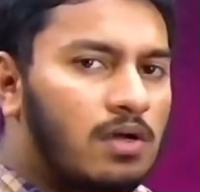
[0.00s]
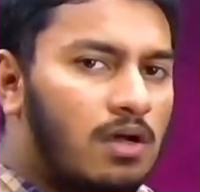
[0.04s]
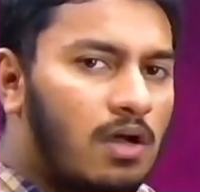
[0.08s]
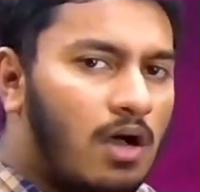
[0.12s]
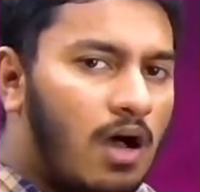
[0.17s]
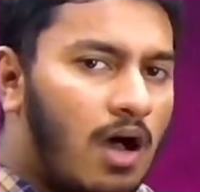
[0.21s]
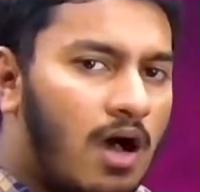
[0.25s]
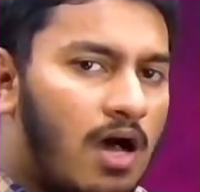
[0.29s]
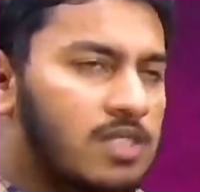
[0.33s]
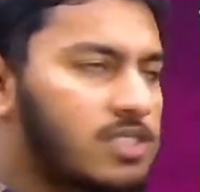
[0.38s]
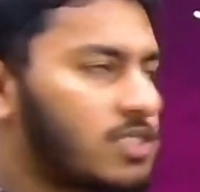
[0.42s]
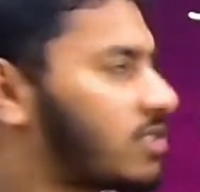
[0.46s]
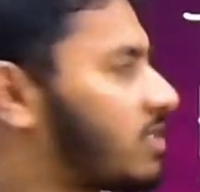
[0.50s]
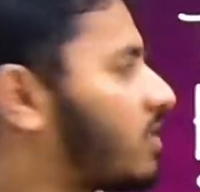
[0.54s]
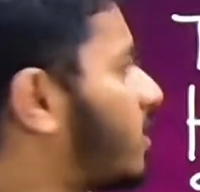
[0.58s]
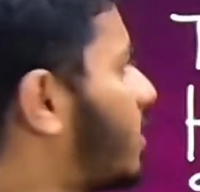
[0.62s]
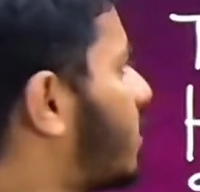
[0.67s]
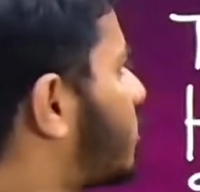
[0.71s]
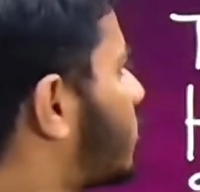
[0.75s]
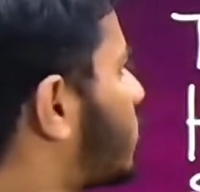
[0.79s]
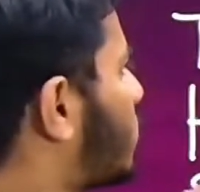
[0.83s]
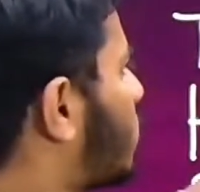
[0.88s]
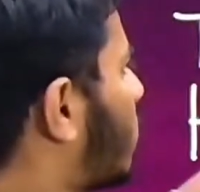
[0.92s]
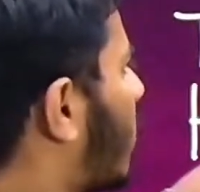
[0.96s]
asked
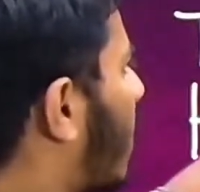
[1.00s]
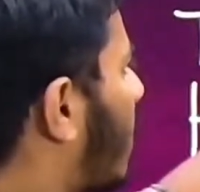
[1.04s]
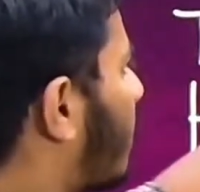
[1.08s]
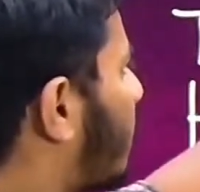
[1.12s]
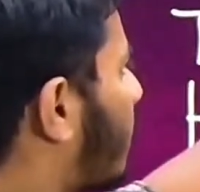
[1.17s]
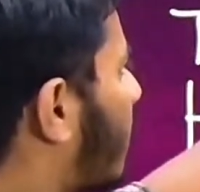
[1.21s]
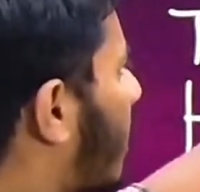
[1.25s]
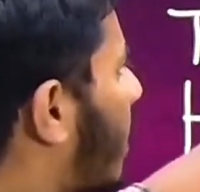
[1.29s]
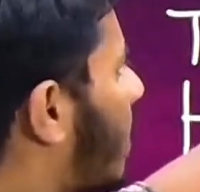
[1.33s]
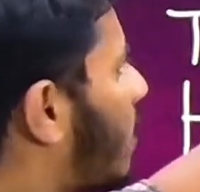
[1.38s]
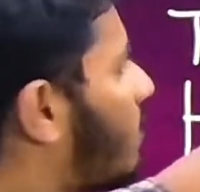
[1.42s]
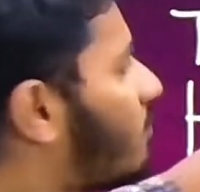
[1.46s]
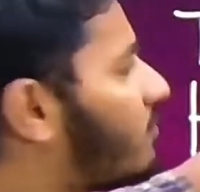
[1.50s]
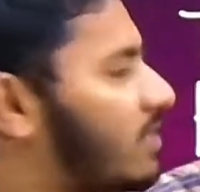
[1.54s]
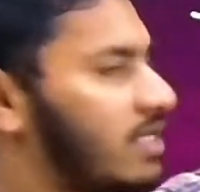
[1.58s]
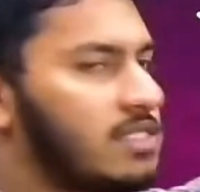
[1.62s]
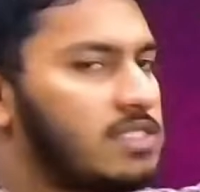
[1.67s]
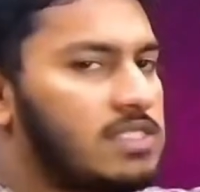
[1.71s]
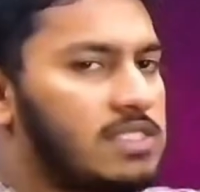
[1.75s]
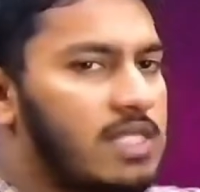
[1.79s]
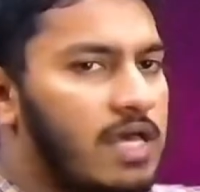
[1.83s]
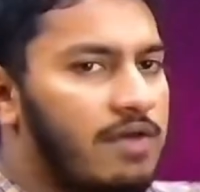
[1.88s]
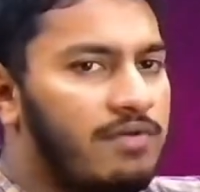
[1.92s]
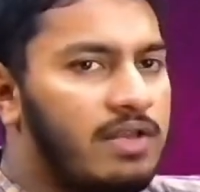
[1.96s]
us to apply within
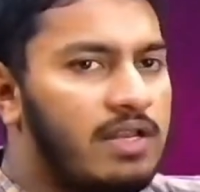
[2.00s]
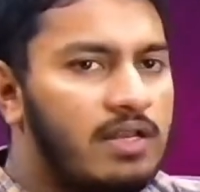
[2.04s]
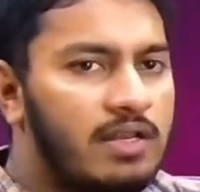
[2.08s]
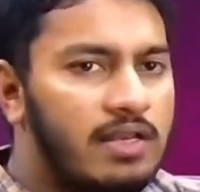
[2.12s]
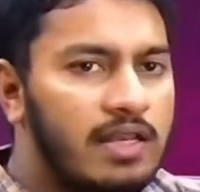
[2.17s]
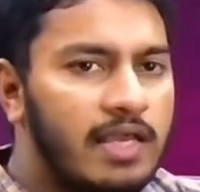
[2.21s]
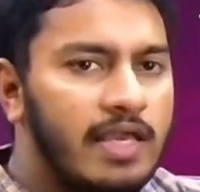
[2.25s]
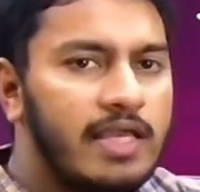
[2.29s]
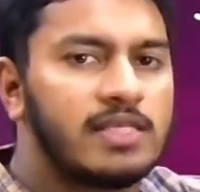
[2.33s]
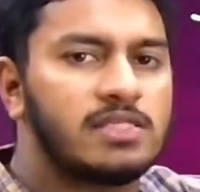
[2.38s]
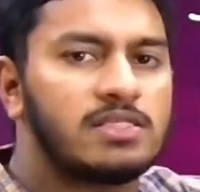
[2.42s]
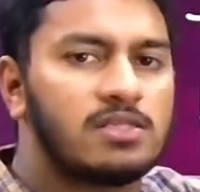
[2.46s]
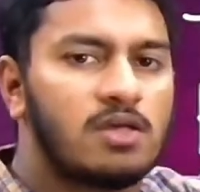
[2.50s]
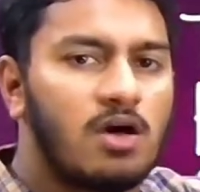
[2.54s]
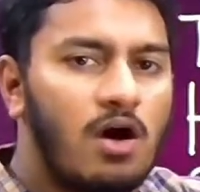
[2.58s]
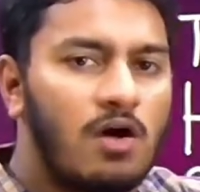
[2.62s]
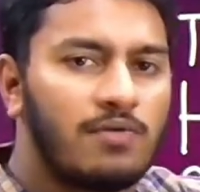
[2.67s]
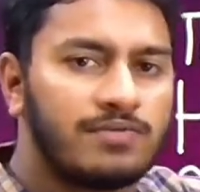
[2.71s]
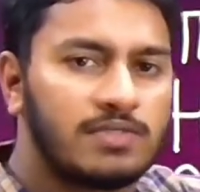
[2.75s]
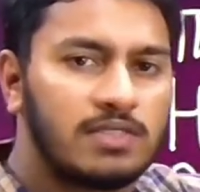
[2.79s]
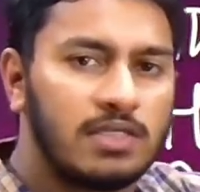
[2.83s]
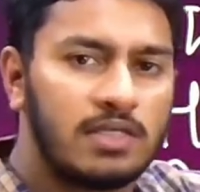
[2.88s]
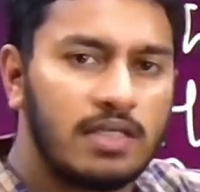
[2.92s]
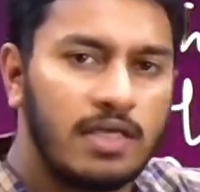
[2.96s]
7 days
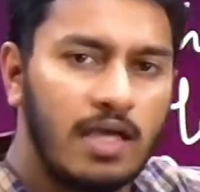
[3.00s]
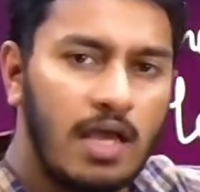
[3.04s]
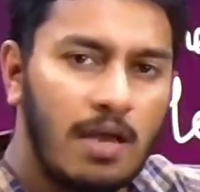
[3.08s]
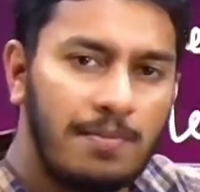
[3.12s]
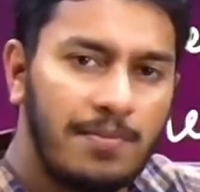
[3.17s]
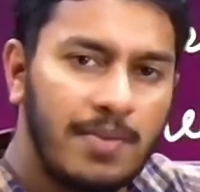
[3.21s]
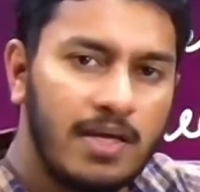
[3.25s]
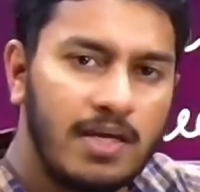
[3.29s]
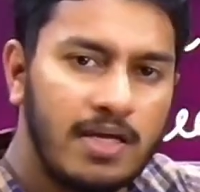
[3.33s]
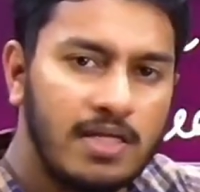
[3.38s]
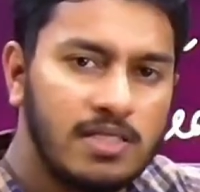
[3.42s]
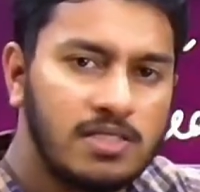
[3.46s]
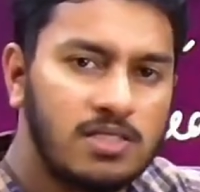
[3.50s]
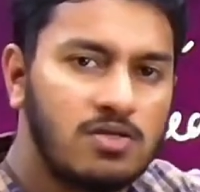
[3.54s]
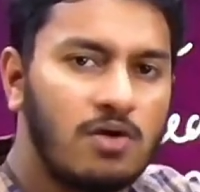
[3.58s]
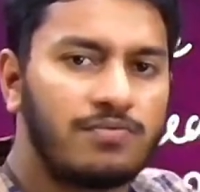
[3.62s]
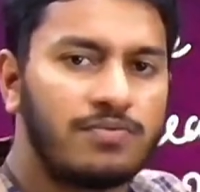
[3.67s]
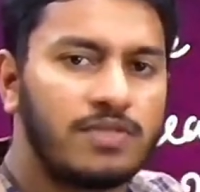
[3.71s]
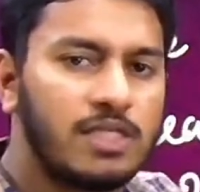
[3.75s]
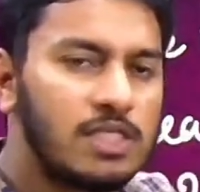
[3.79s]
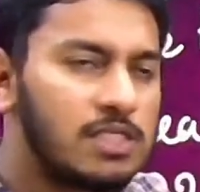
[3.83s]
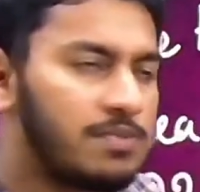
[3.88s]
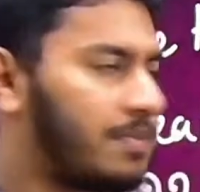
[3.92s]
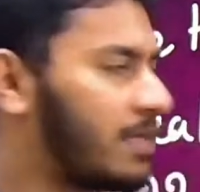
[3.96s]
after the appearance of
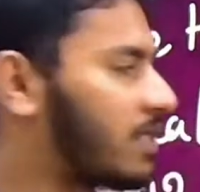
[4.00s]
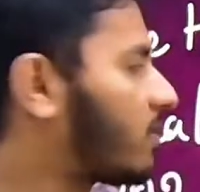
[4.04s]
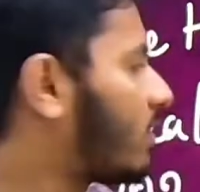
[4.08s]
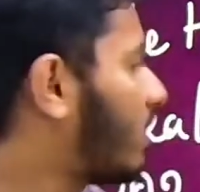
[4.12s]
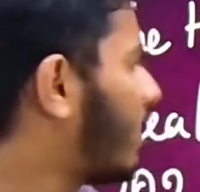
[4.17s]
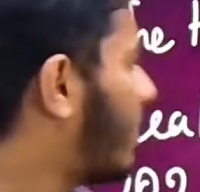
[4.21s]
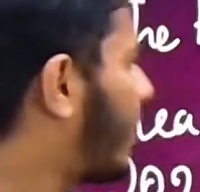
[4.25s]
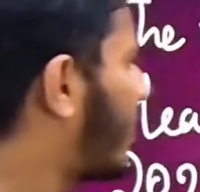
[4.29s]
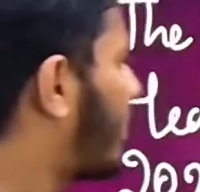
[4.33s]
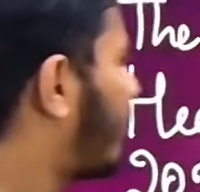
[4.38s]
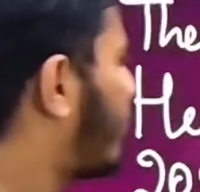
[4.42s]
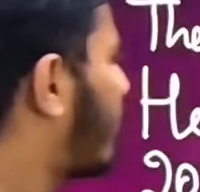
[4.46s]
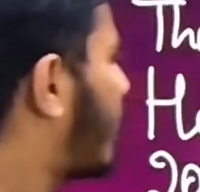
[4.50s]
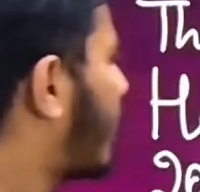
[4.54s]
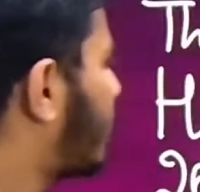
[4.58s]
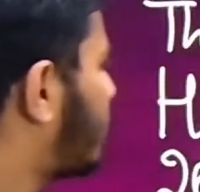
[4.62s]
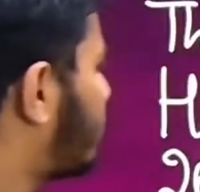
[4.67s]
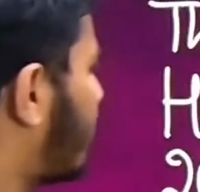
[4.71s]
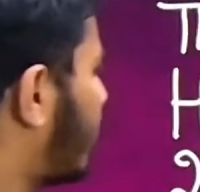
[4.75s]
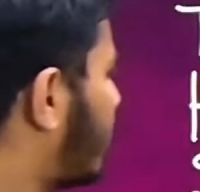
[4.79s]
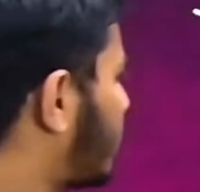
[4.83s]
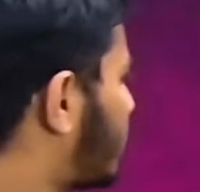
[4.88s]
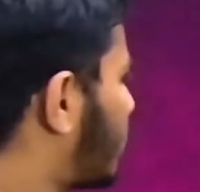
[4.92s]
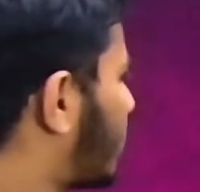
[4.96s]
this particular
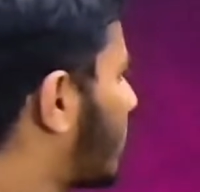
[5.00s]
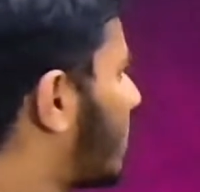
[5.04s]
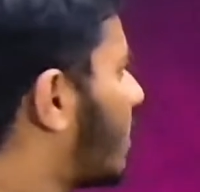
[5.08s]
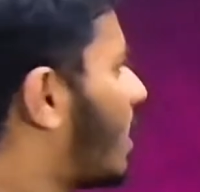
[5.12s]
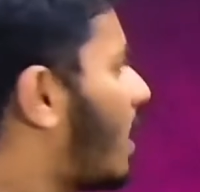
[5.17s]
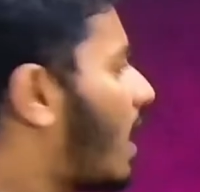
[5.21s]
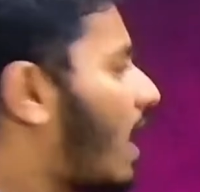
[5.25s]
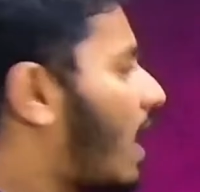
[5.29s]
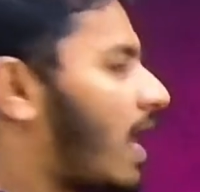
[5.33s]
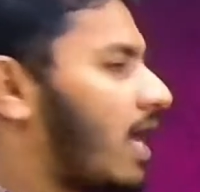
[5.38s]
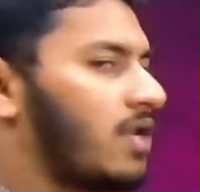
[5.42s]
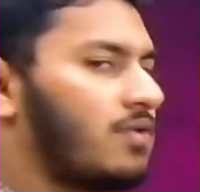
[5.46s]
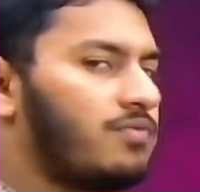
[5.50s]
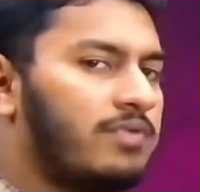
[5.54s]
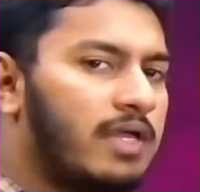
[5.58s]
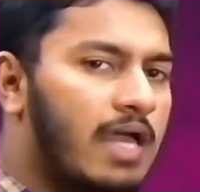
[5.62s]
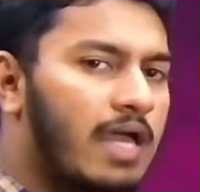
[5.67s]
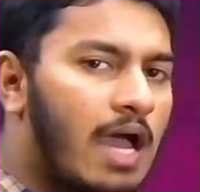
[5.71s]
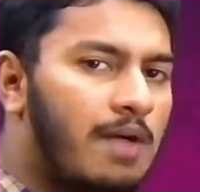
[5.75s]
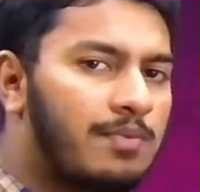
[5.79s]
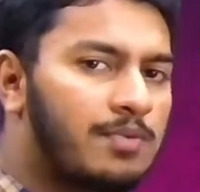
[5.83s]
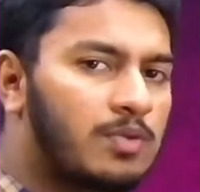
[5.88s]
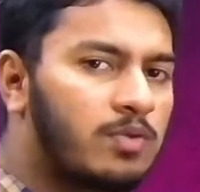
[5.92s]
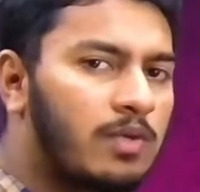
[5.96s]
advertisement, and we
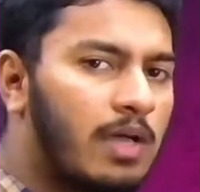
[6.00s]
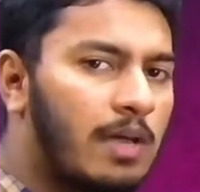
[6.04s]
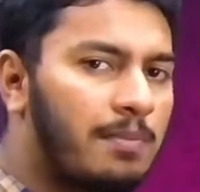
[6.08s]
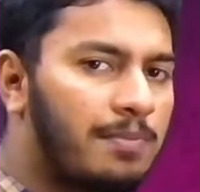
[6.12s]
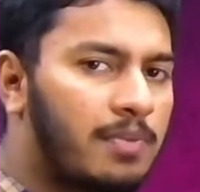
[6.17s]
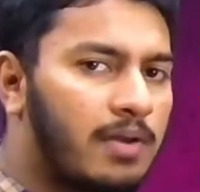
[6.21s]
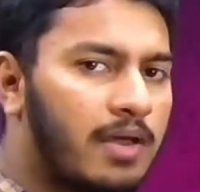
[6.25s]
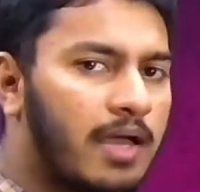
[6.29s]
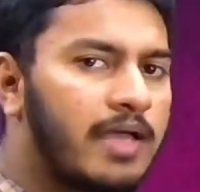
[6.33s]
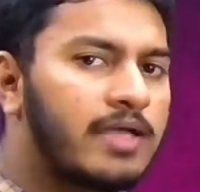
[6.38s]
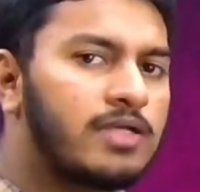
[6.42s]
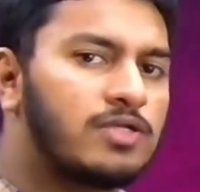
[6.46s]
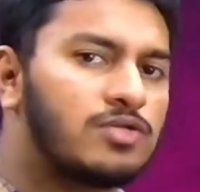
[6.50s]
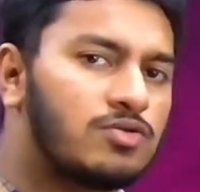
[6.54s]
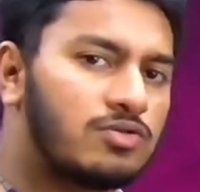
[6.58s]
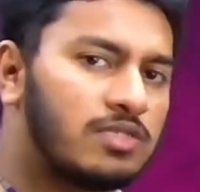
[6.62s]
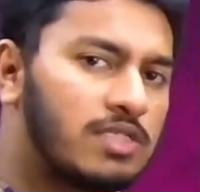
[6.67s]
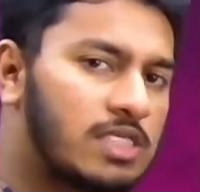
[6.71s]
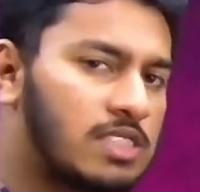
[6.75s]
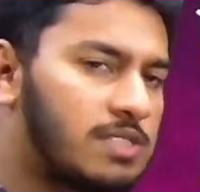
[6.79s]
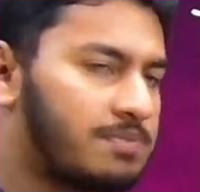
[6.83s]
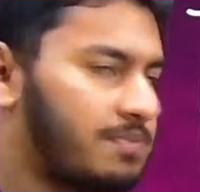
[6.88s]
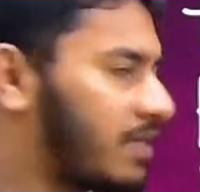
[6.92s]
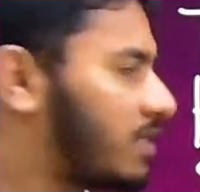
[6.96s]
have to apply to
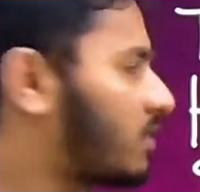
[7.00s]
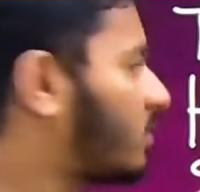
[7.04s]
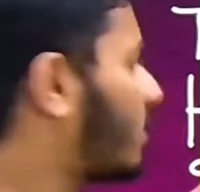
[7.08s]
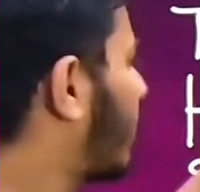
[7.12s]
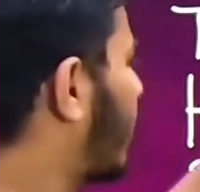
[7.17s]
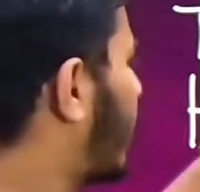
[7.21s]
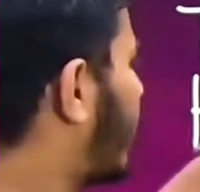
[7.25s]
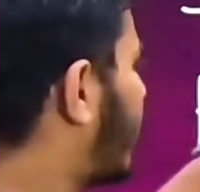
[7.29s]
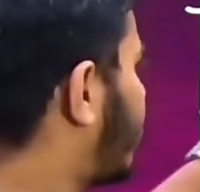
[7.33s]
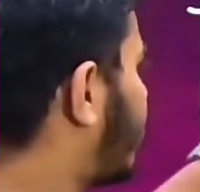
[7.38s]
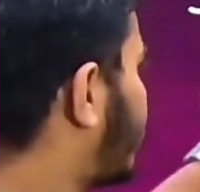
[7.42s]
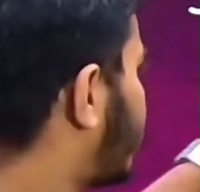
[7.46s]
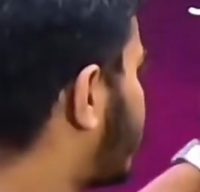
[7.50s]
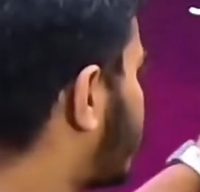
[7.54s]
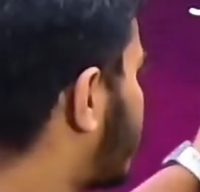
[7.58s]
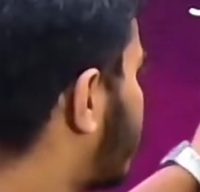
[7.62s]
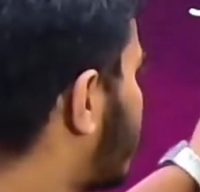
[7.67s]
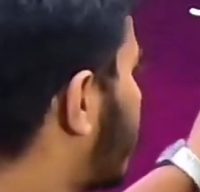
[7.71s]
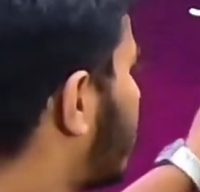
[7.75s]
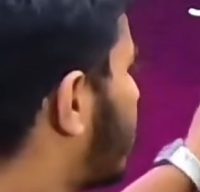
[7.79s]
this particular address.